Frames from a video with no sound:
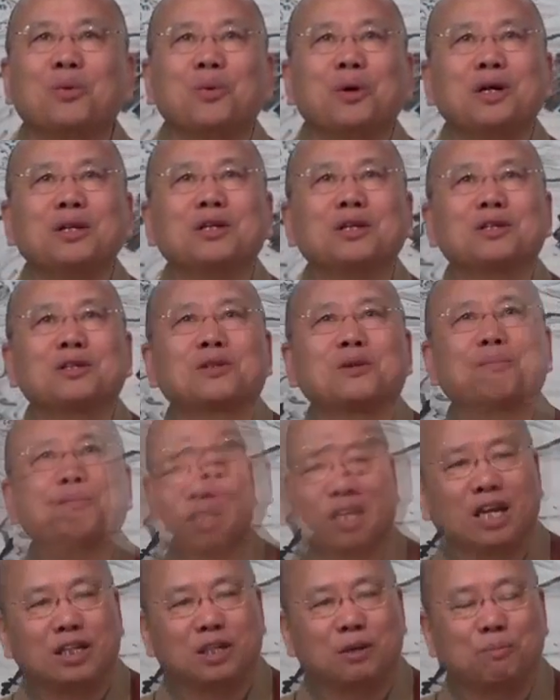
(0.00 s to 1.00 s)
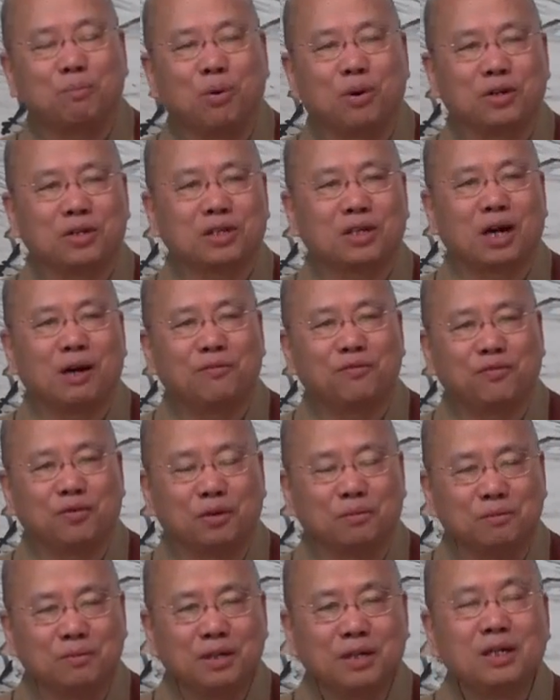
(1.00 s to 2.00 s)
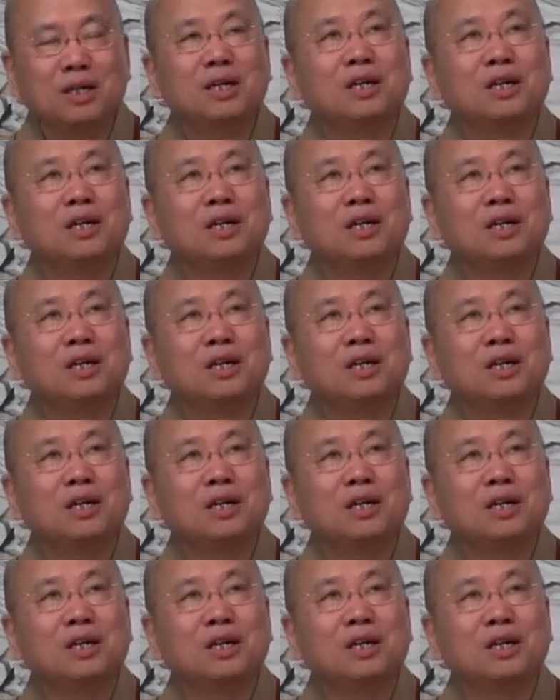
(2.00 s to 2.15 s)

where does the starting points come from?